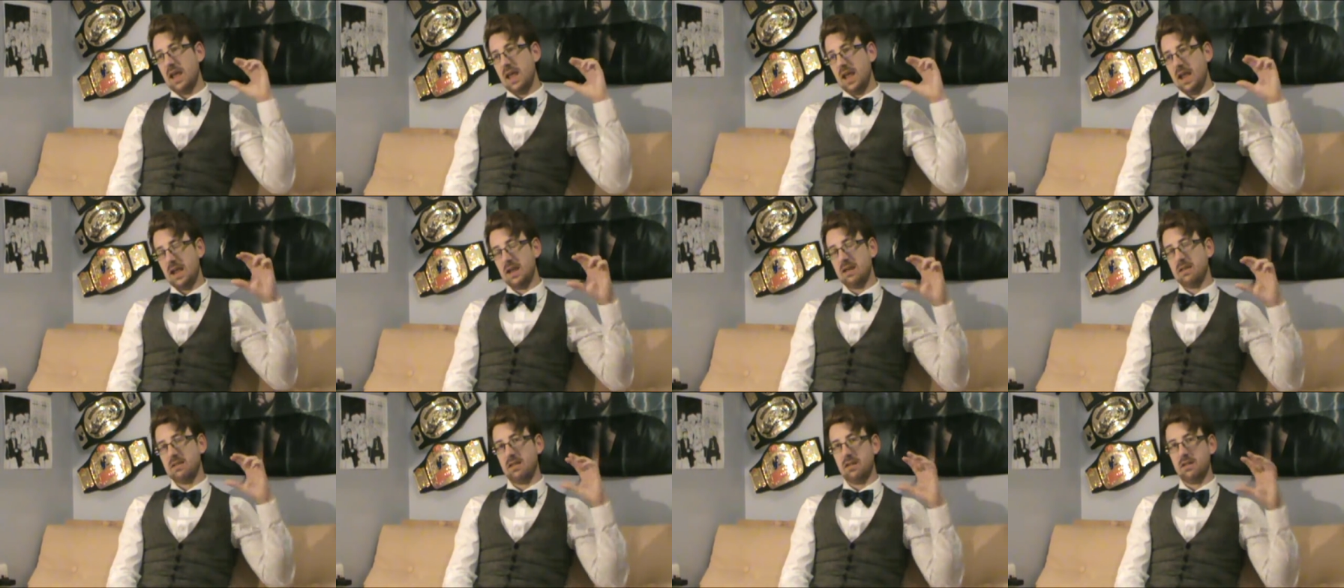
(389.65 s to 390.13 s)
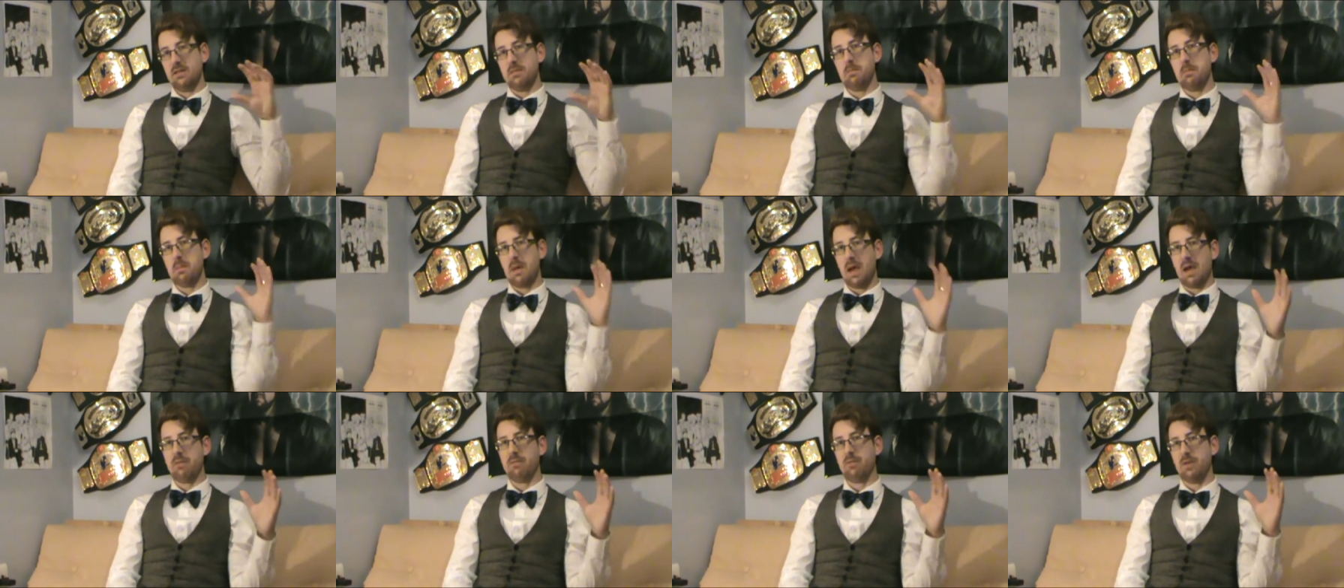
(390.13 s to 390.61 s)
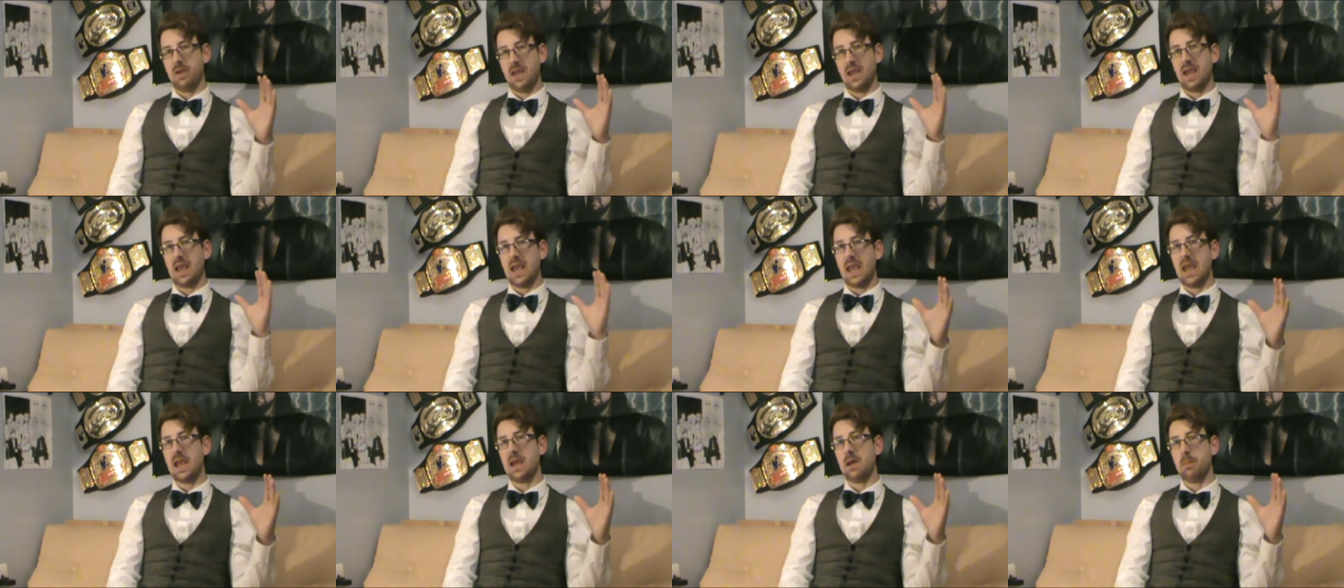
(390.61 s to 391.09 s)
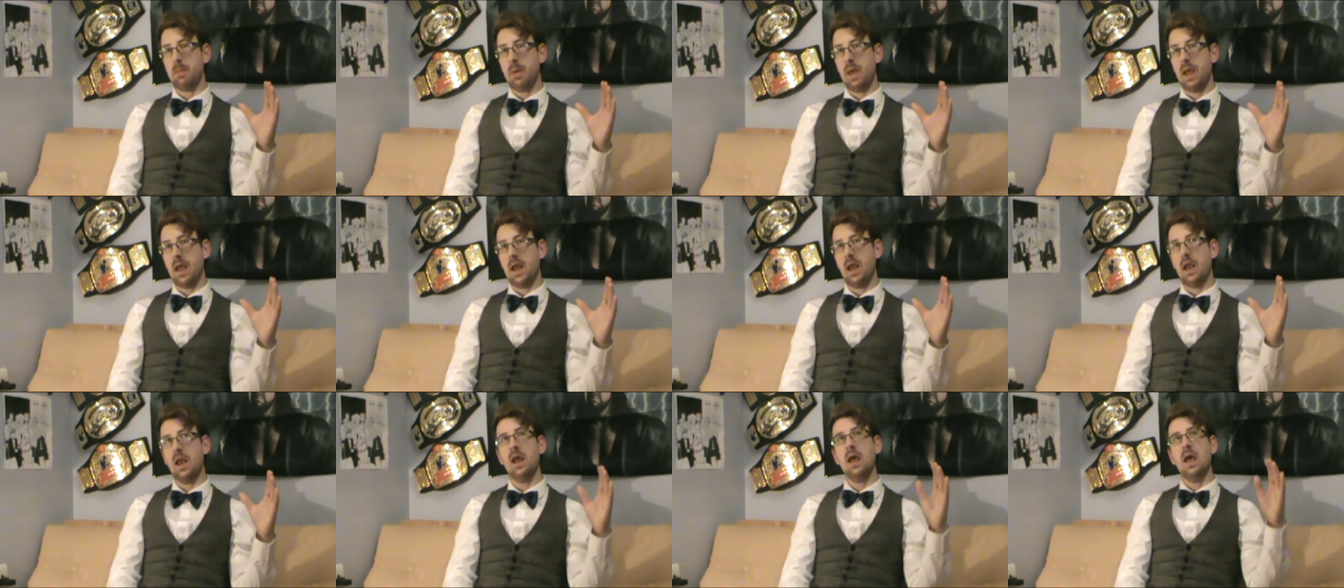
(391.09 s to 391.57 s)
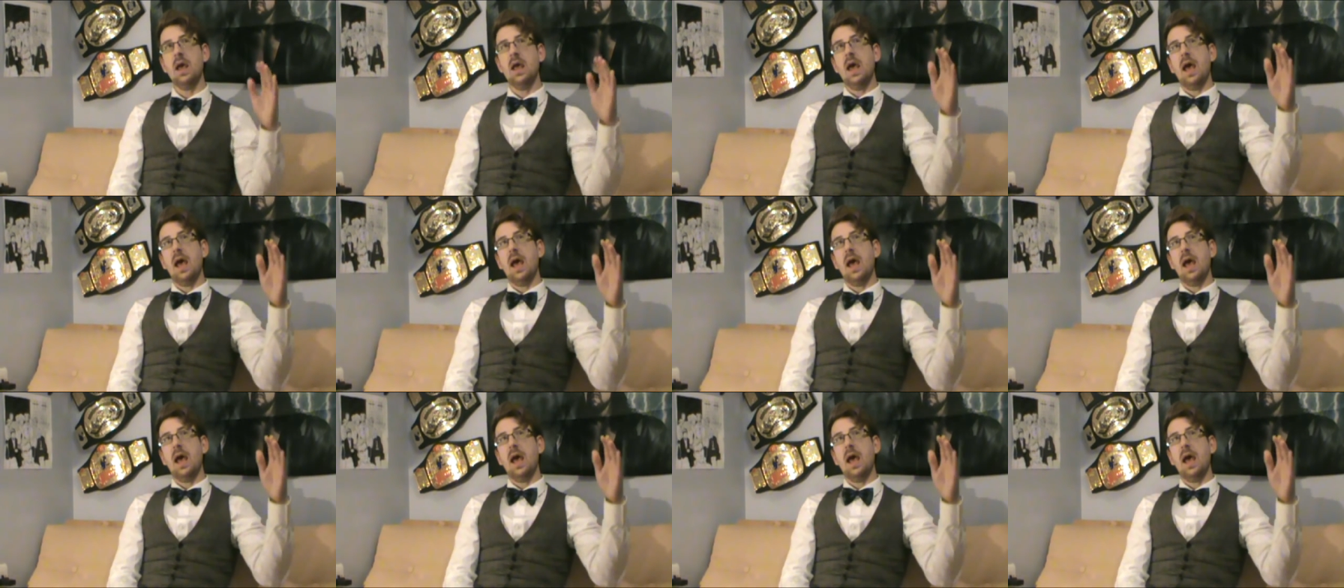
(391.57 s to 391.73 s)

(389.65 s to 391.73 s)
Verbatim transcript: is this mafia kingpin